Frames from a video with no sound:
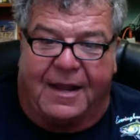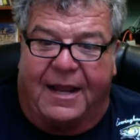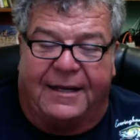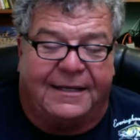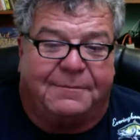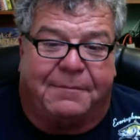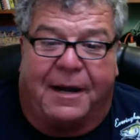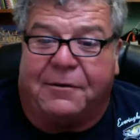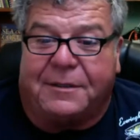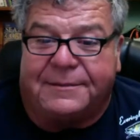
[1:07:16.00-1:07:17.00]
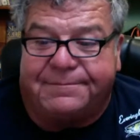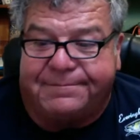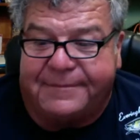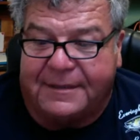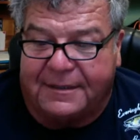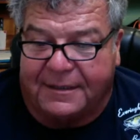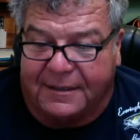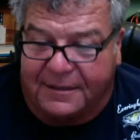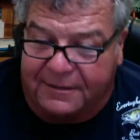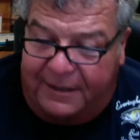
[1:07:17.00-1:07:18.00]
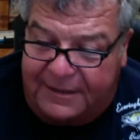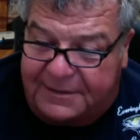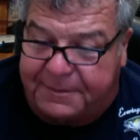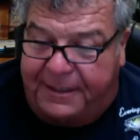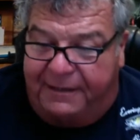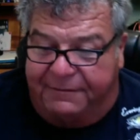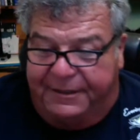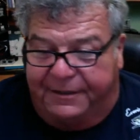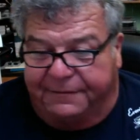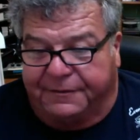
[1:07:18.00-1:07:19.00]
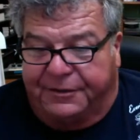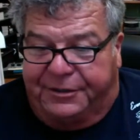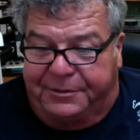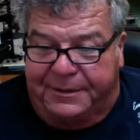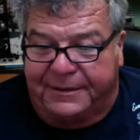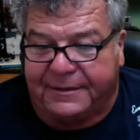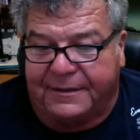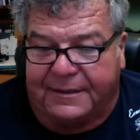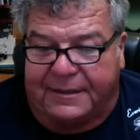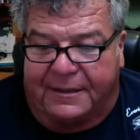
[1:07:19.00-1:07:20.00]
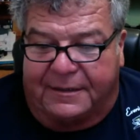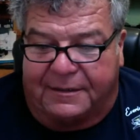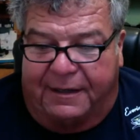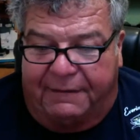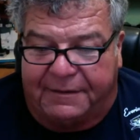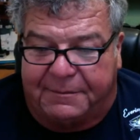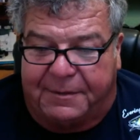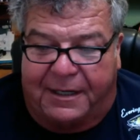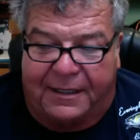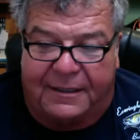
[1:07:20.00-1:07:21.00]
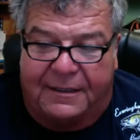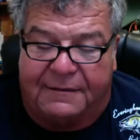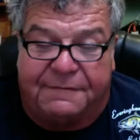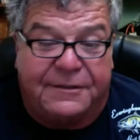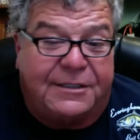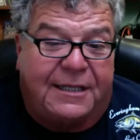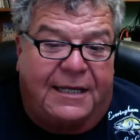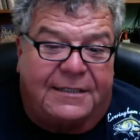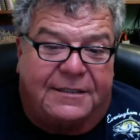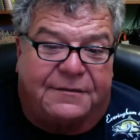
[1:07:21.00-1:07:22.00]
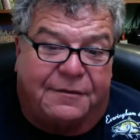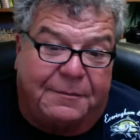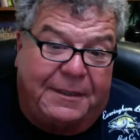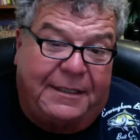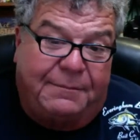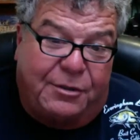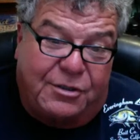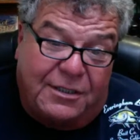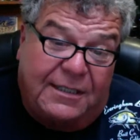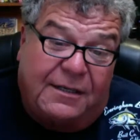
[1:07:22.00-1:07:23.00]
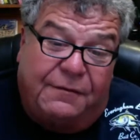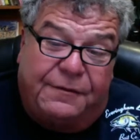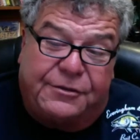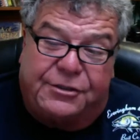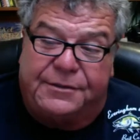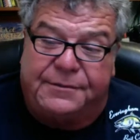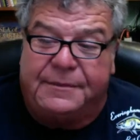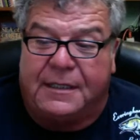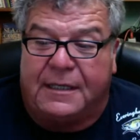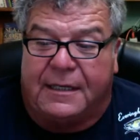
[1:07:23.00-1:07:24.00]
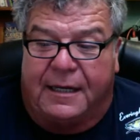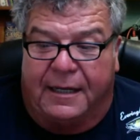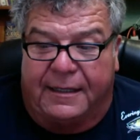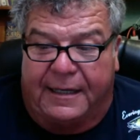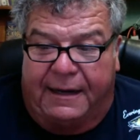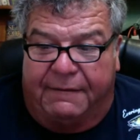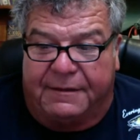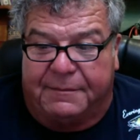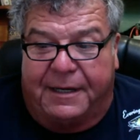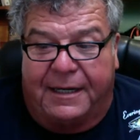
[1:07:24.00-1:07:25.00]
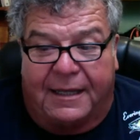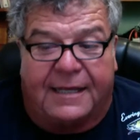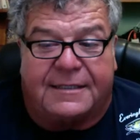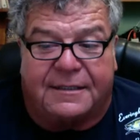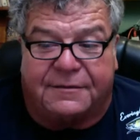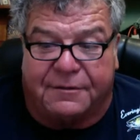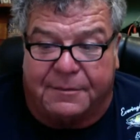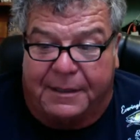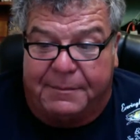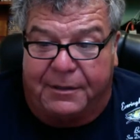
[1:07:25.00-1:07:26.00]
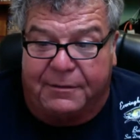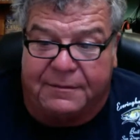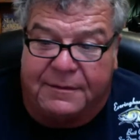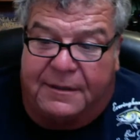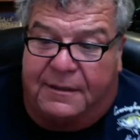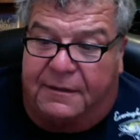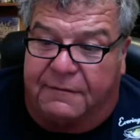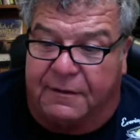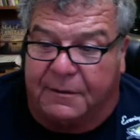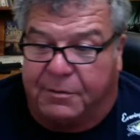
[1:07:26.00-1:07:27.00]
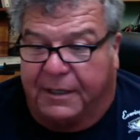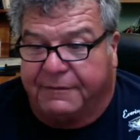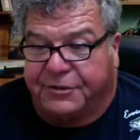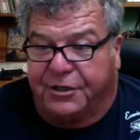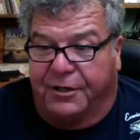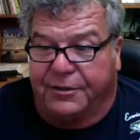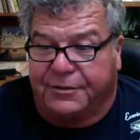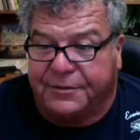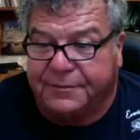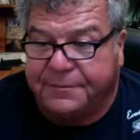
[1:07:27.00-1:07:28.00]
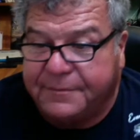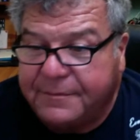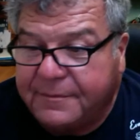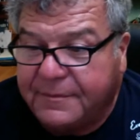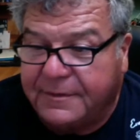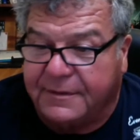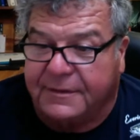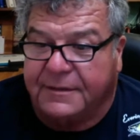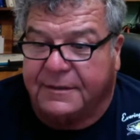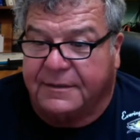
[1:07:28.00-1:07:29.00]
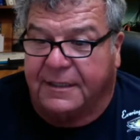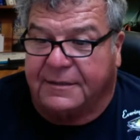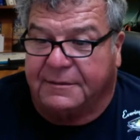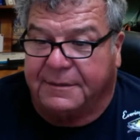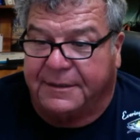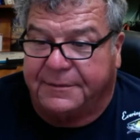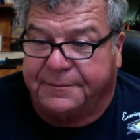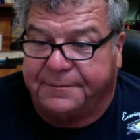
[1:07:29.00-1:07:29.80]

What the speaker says: I didn't buy one. So I just pay every year for a new one. So I have to buy a fishing license for me personally to go fishing, and then I have to buy a license for my boat for the private charters. So that's what we do.